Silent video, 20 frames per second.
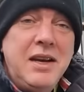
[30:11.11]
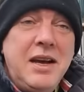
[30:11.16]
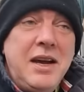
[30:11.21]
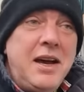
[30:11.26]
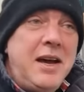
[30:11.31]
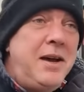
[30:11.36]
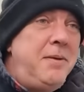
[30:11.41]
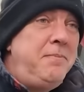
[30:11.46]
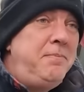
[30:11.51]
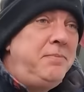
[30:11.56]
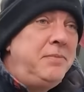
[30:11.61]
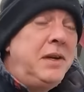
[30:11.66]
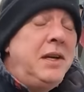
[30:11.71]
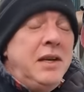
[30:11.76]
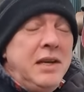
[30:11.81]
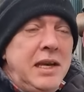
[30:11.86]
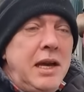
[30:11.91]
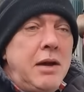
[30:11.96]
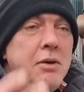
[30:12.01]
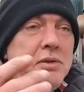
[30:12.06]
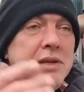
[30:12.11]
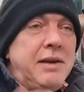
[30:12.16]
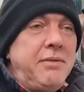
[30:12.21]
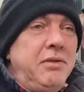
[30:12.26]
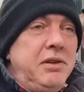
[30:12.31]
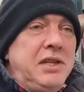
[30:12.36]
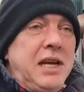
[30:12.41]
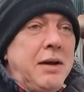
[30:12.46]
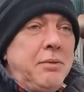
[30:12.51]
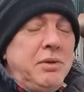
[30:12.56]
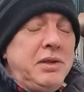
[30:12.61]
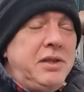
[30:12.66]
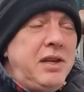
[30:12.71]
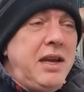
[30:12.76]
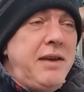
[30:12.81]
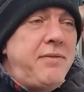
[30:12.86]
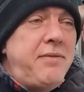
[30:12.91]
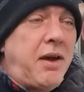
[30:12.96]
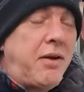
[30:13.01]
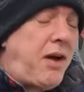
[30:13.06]
Um, yeah, I was having a chat with
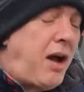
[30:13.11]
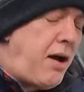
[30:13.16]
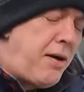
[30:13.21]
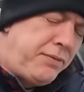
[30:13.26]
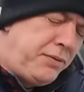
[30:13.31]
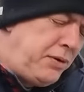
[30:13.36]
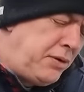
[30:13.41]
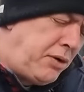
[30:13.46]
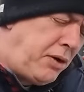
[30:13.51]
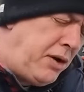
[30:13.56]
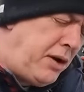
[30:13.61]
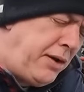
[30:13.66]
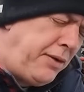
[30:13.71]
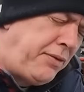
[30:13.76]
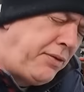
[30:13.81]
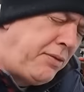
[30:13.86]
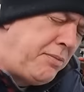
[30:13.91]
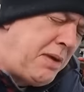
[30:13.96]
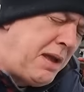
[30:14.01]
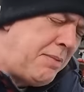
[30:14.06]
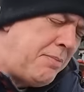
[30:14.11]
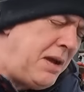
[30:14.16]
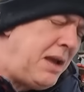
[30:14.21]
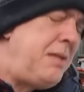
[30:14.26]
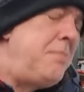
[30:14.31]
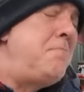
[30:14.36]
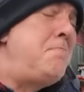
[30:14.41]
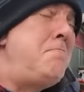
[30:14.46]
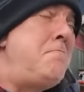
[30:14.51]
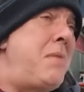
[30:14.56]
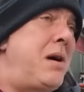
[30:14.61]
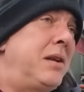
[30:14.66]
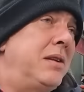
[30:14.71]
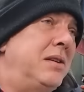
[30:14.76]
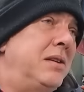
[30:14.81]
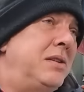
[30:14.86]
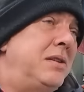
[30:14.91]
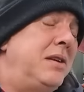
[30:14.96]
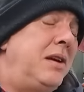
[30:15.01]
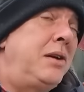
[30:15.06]
Steve. I've not heard from him in
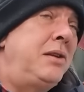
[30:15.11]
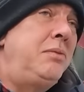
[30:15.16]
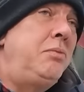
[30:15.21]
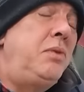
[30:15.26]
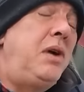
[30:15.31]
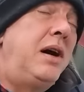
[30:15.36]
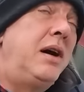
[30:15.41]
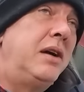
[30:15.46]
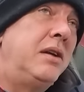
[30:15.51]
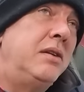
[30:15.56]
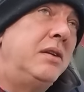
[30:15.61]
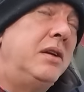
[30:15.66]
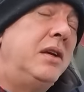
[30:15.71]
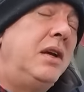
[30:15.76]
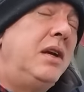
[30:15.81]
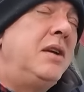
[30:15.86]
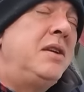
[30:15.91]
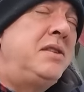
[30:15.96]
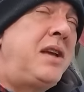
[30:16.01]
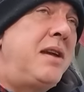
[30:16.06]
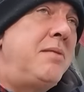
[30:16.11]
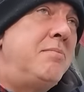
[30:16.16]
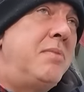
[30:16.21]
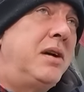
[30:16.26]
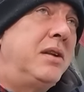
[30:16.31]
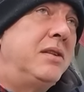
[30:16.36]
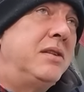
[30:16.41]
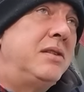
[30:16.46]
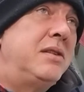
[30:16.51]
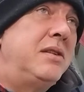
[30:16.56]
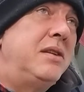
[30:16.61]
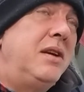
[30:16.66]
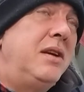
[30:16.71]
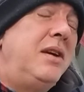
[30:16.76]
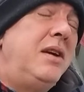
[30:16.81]
months. I th- well, same months.